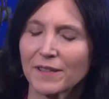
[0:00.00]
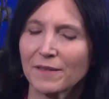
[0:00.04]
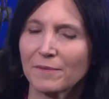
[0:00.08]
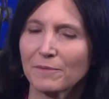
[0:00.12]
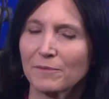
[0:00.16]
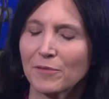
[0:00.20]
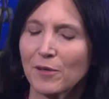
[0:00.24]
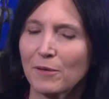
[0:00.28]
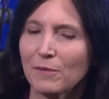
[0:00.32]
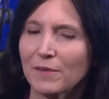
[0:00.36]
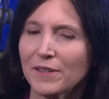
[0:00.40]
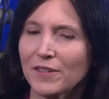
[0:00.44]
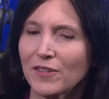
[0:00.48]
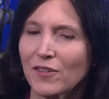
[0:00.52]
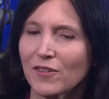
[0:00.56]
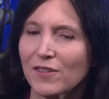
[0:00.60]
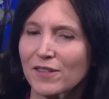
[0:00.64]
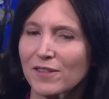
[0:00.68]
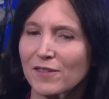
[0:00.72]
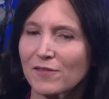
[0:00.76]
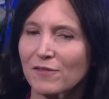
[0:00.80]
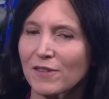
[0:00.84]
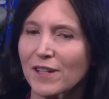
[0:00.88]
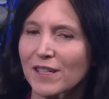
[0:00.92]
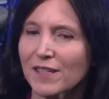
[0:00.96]
probably not
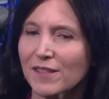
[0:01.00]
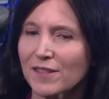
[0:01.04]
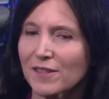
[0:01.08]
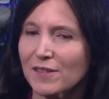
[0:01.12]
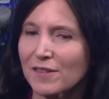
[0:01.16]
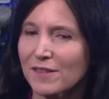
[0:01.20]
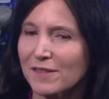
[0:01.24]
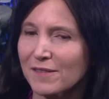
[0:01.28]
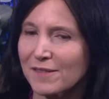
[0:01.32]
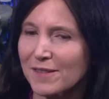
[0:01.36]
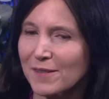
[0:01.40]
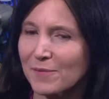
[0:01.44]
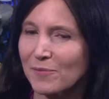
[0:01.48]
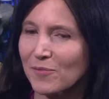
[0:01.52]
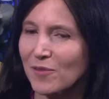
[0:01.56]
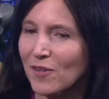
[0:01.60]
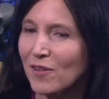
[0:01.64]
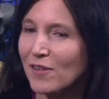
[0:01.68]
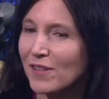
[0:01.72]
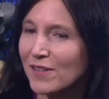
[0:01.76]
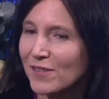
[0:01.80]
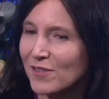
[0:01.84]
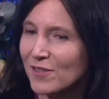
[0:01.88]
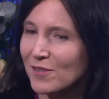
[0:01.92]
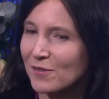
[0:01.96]
a great deal of
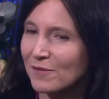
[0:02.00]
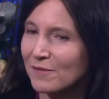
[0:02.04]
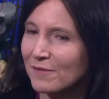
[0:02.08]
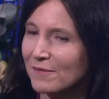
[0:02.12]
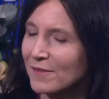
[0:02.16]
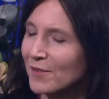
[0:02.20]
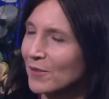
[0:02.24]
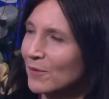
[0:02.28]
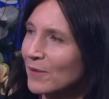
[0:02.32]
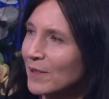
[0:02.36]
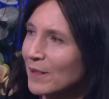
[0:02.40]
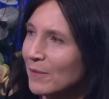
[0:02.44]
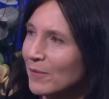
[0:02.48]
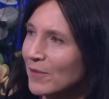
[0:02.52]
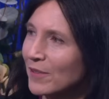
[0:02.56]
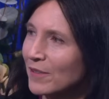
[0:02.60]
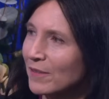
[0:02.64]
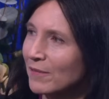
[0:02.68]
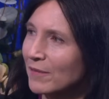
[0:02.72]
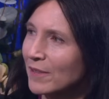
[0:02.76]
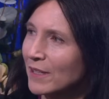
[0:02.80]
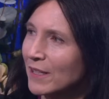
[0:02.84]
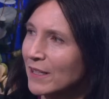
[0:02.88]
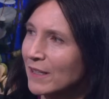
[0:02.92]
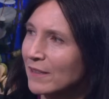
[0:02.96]
surprise to anybody,
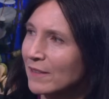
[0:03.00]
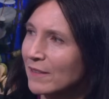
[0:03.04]
really, is it?